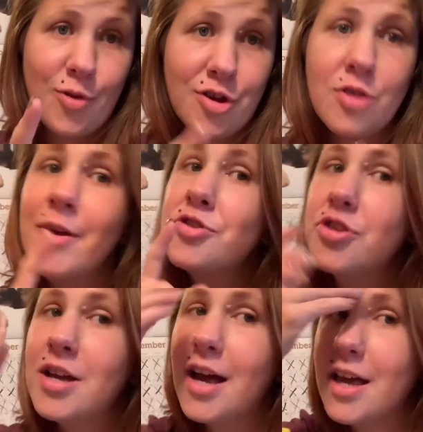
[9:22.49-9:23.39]
So make sure you
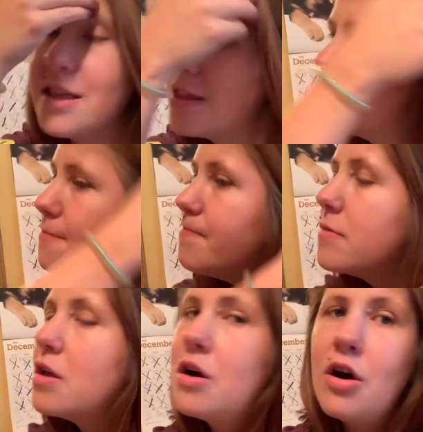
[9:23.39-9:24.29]
guys
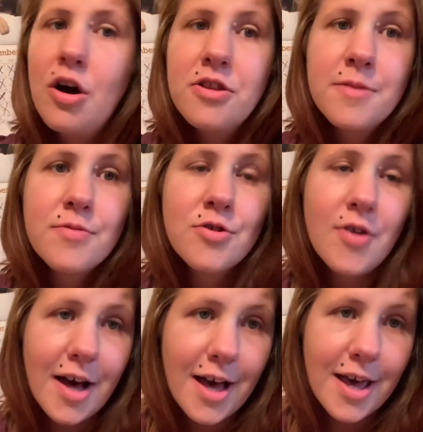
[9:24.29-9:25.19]
are
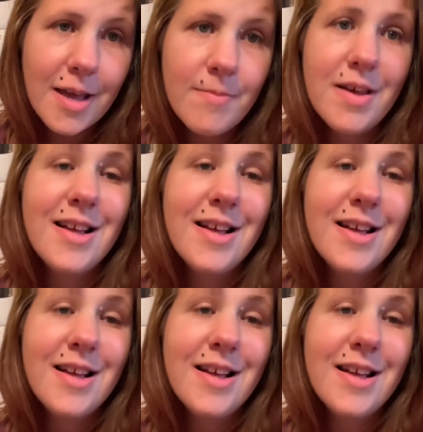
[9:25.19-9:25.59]
subscribed,